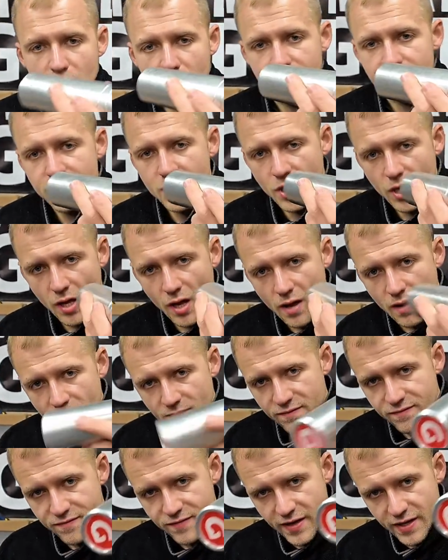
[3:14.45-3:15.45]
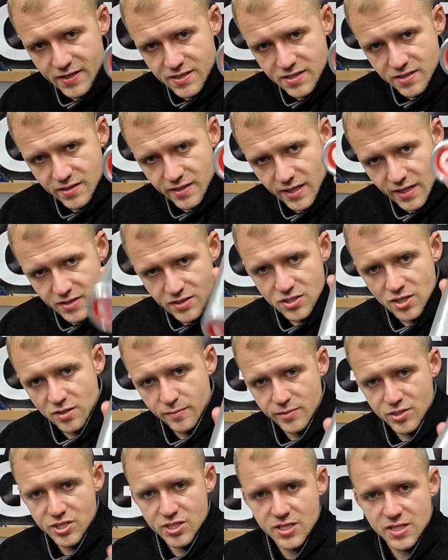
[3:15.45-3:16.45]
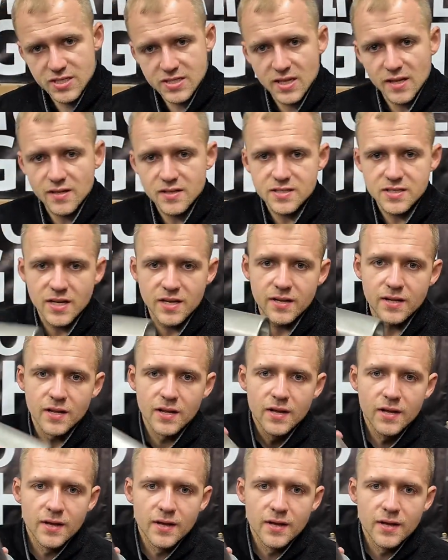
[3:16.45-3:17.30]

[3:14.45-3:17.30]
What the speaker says: off and you can't fit the internal machine extenders in,